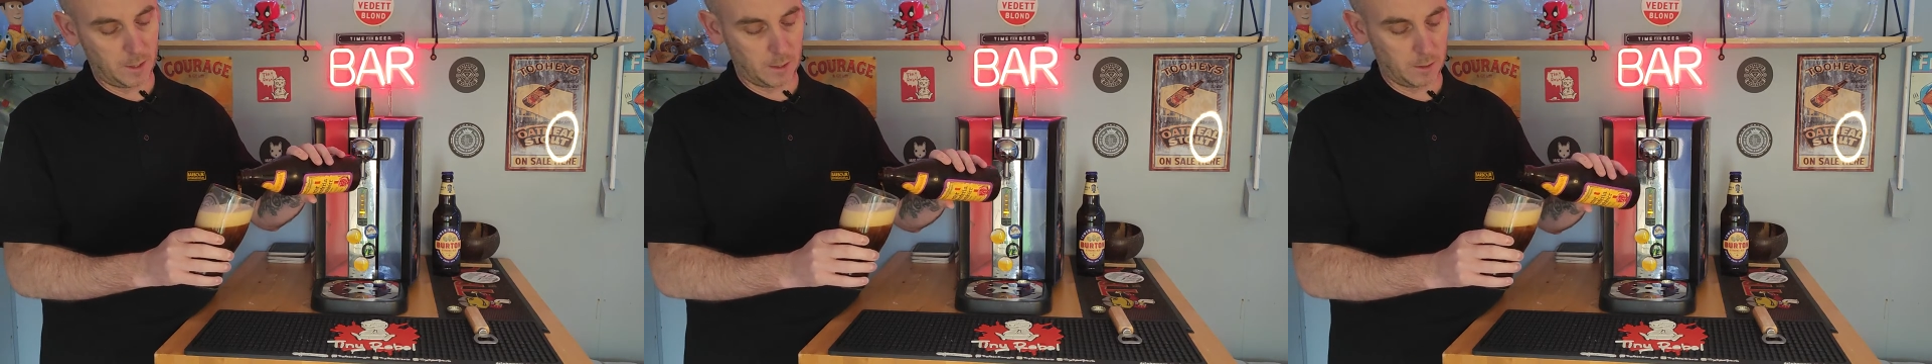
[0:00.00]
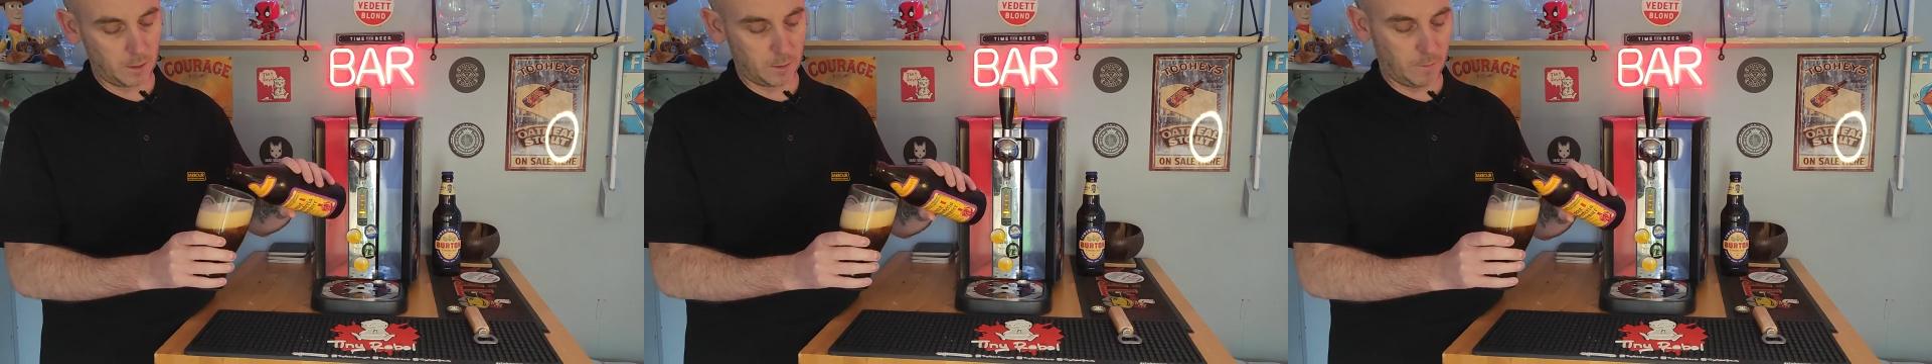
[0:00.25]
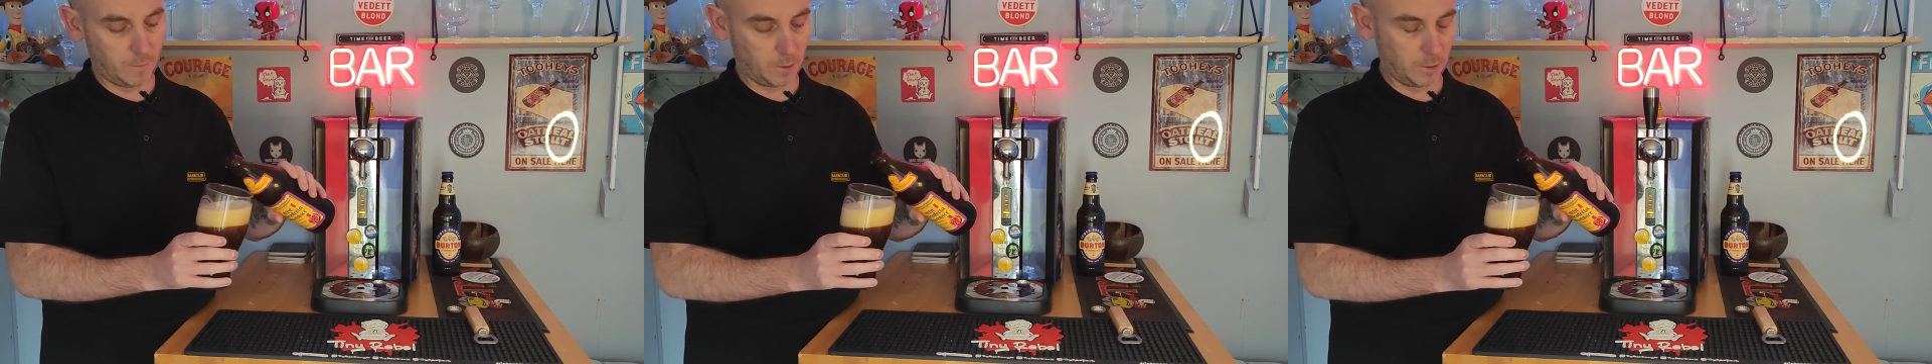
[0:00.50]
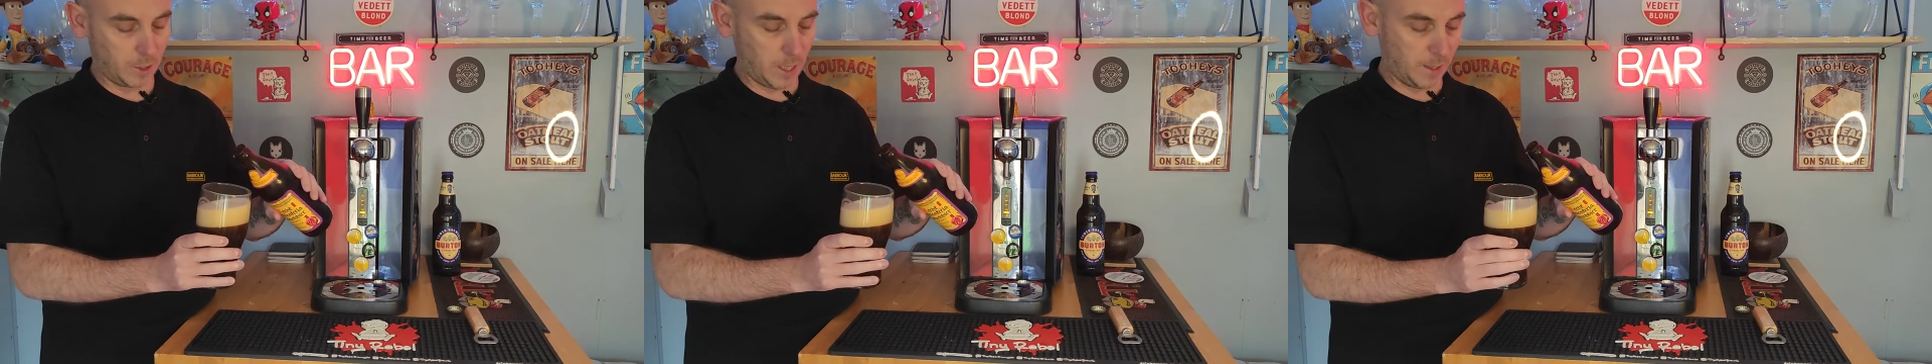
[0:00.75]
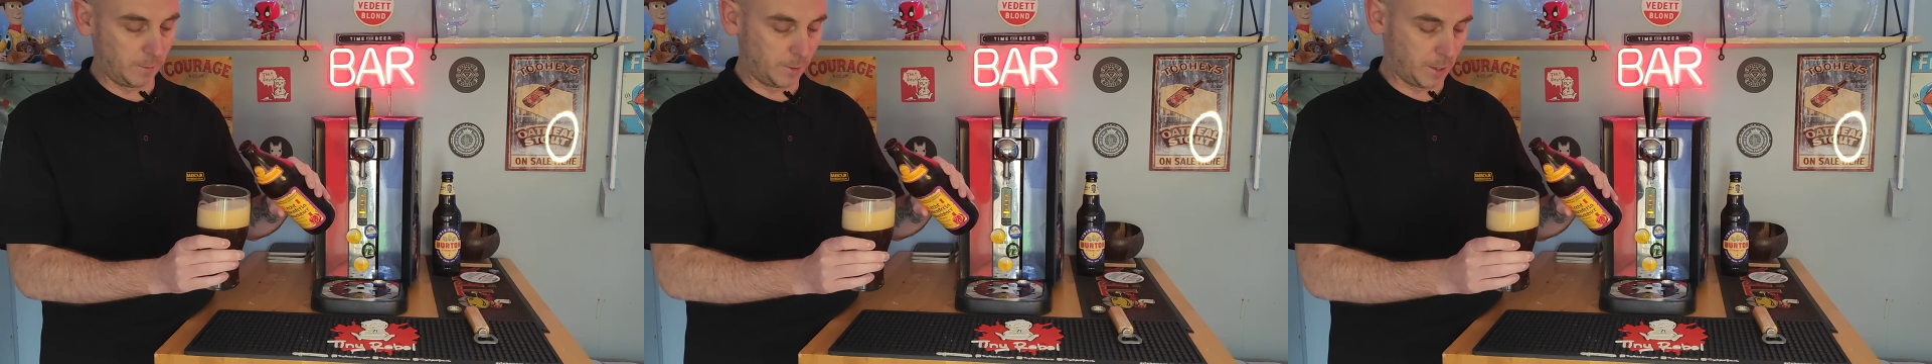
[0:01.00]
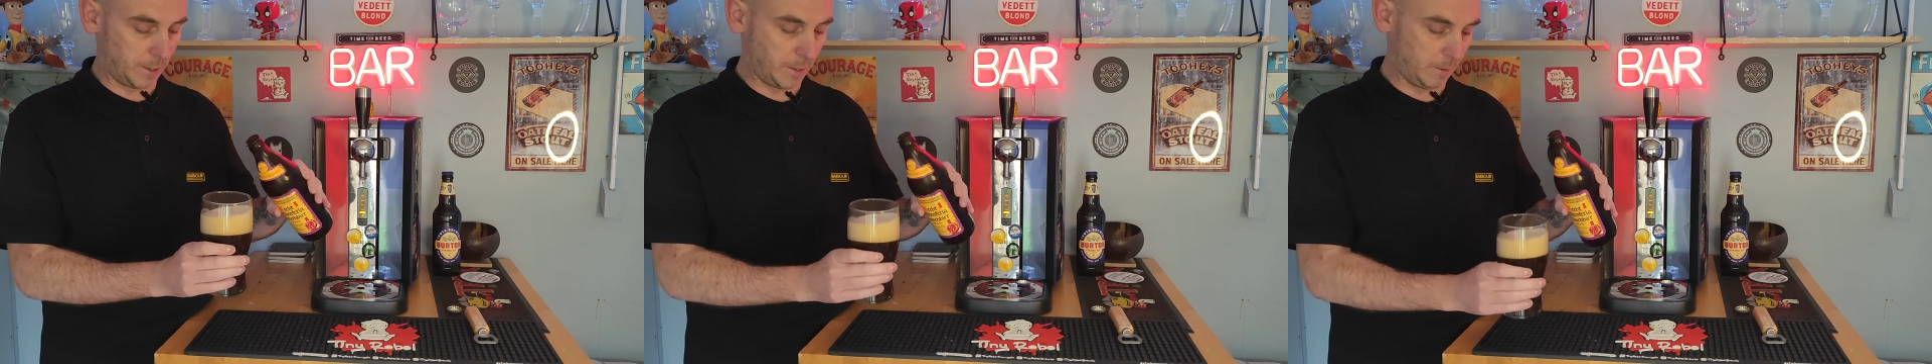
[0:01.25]
There's lots of other good
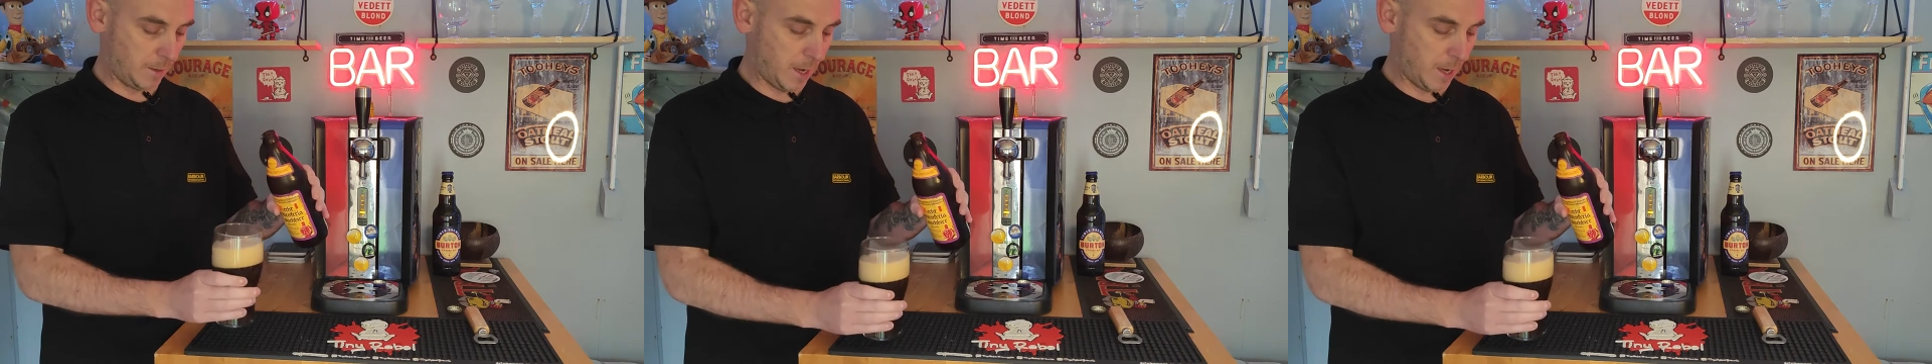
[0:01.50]
channels that do